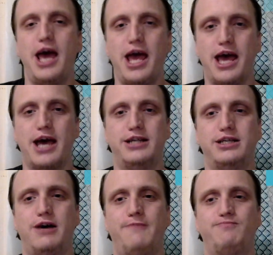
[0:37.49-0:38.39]
And
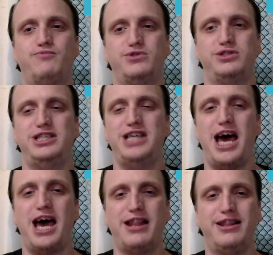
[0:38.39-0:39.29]

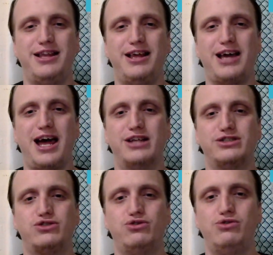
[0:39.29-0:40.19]
it kind of
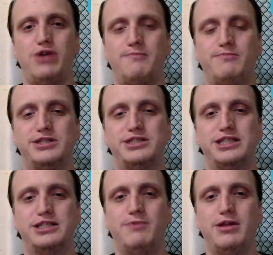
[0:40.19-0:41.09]
screwed up the
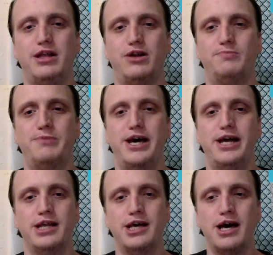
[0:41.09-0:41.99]
system a little
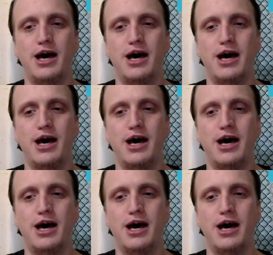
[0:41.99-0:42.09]
bit.